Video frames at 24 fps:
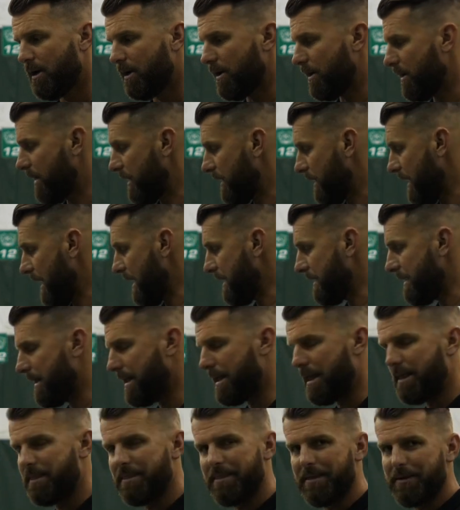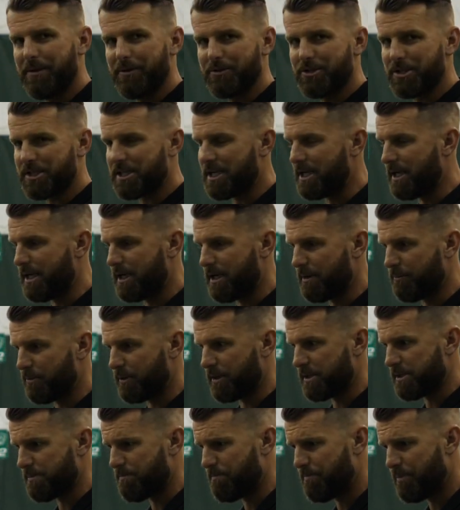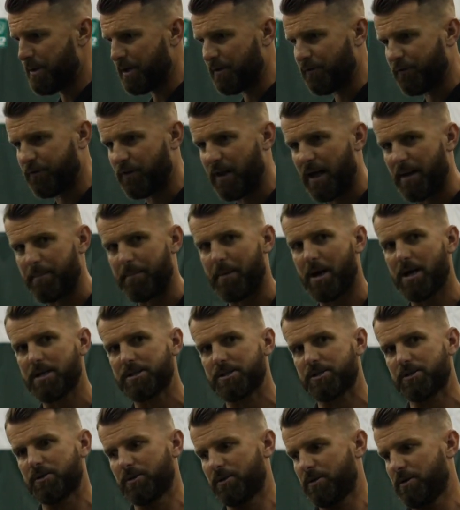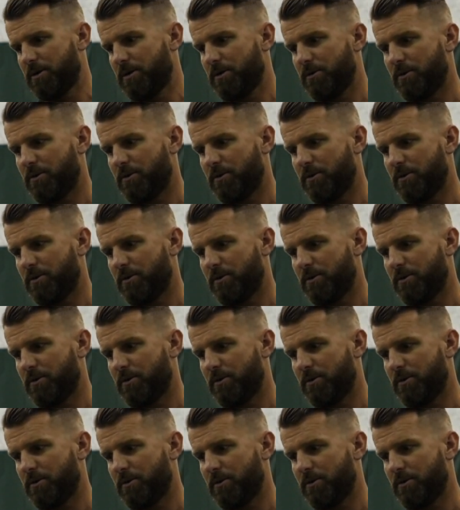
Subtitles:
All right, and you're just gonna end up with this big flat monster,